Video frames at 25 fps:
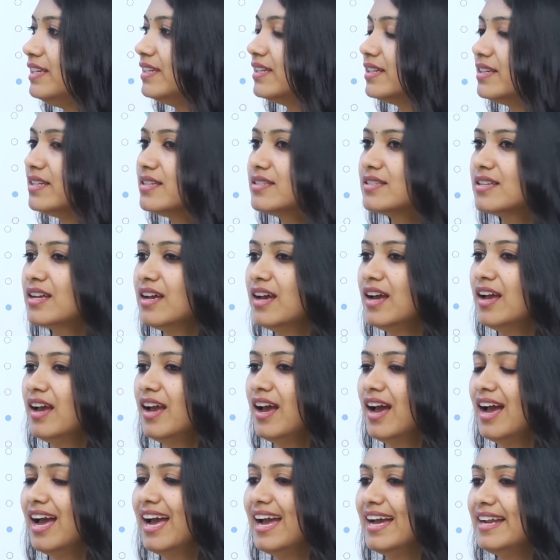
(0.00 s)
years.
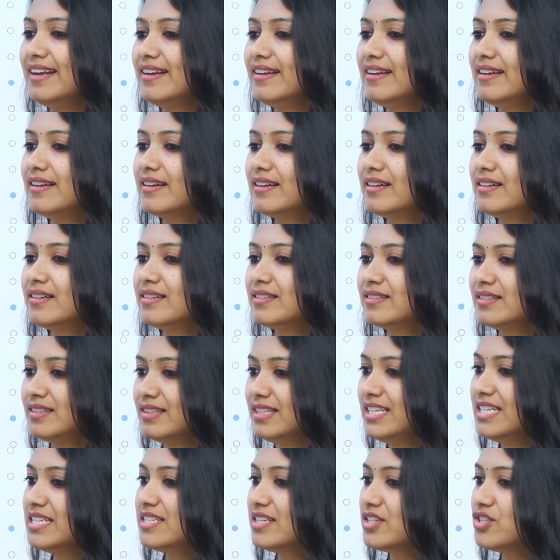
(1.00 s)
And
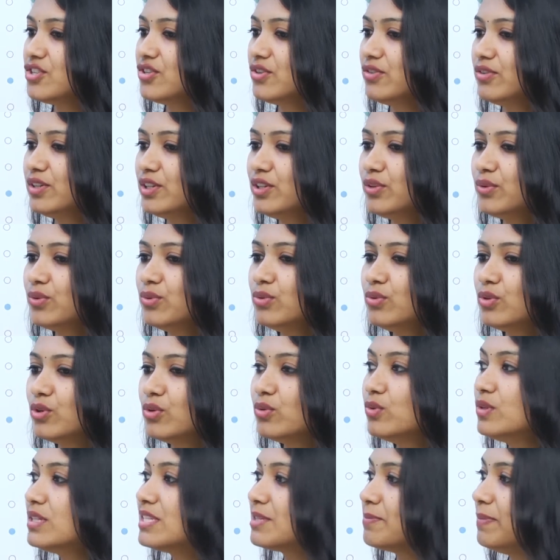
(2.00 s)
these are children who don't